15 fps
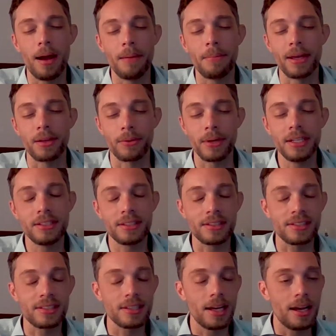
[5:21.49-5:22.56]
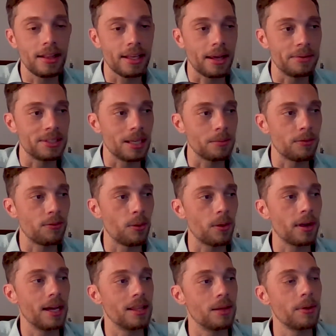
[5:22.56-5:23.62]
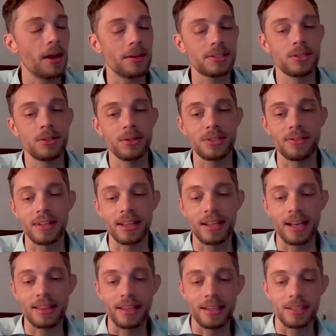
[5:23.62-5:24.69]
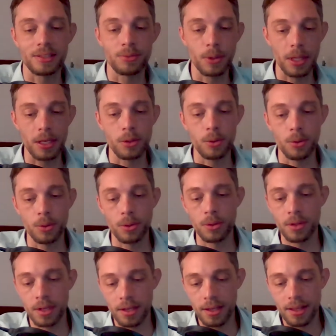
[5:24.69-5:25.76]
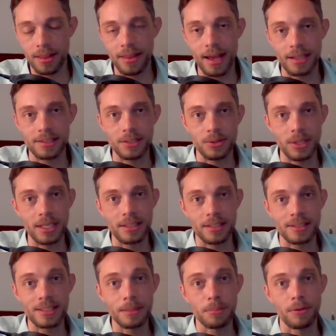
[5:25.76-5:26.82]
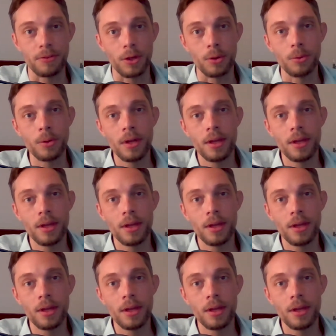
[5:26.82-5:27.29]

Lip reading: by the regions, like I was saying before, and then we also do something that I think is really cool that's unique to Simpleview,